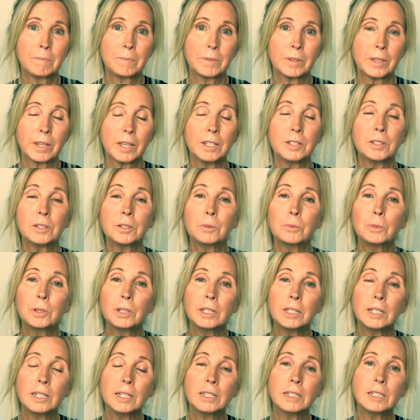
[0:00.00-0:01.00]
And so we
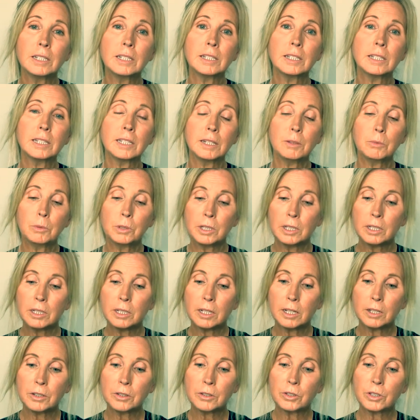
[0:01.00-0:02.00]
need to
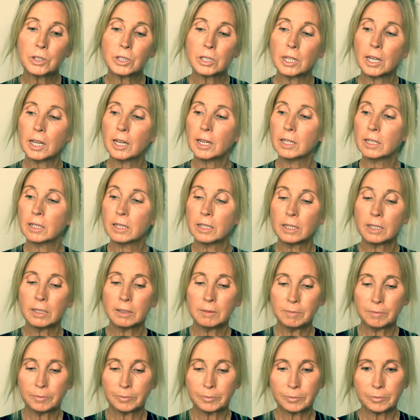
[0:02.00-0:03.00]
understand the
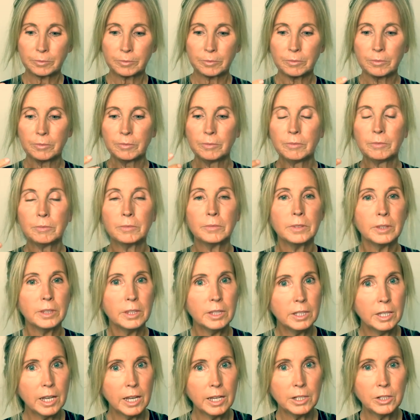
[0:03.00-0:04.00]

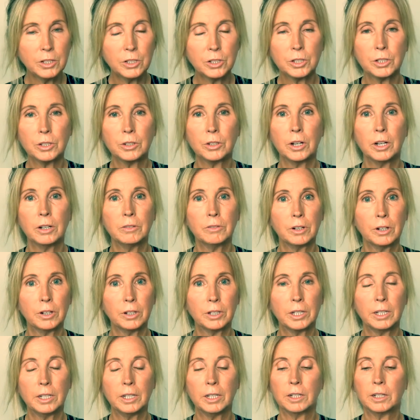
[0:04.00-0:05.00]
nature of our
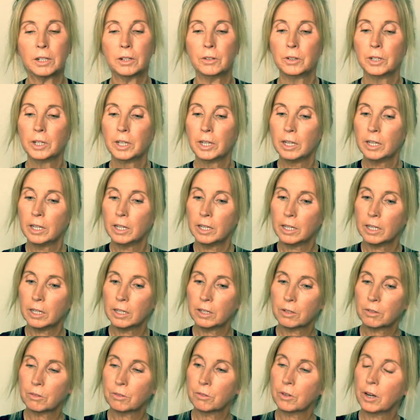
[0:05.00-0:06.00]
ego. It
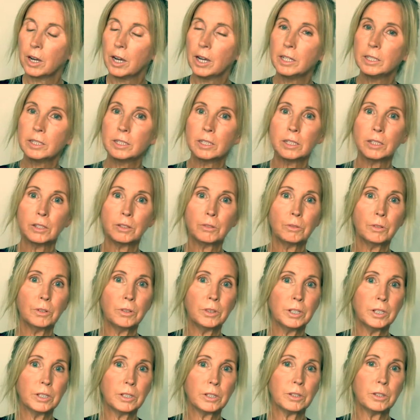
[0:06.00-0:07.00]
arises through
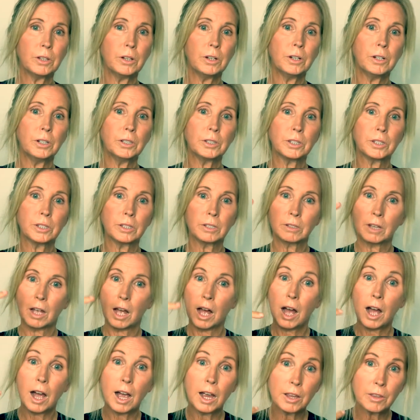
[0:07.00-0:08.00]
these thoughts,
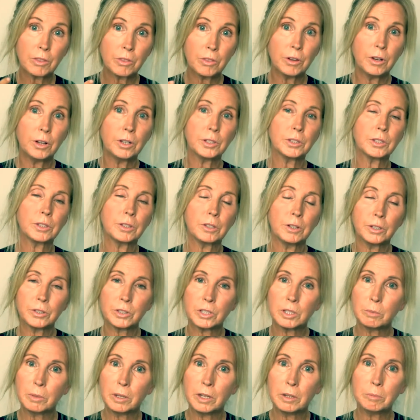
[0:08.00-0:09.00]
I thoughts, thoughts
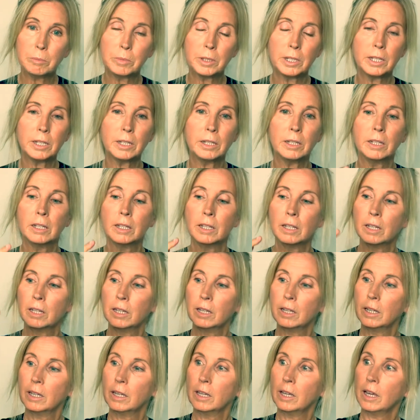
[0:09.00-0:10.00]
about me.
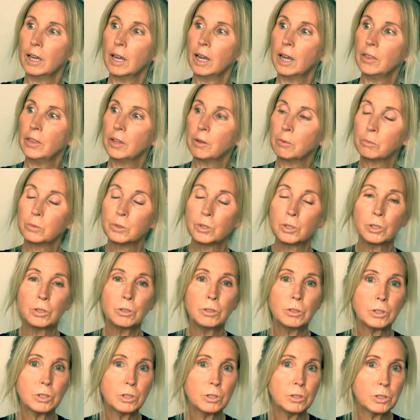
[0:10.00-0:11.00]
And then as soon
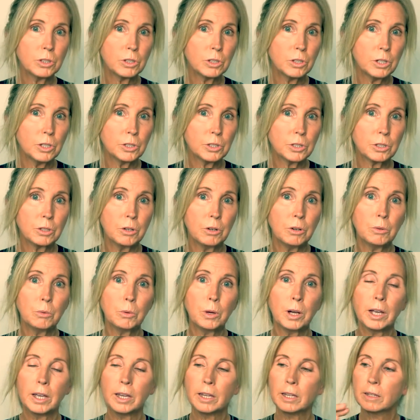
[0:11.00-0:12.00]
as those thoughts go
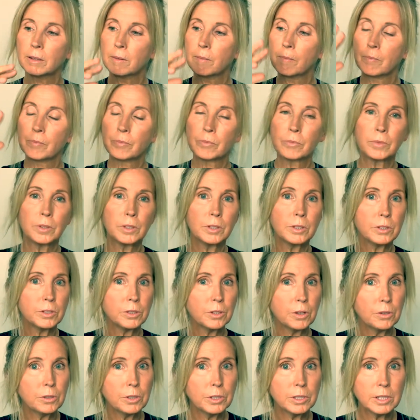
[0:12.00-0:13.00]
away,
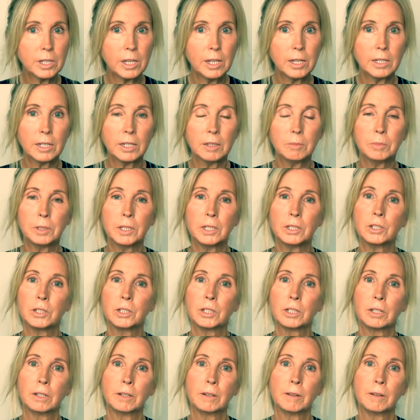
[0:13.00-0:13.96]
so does that image.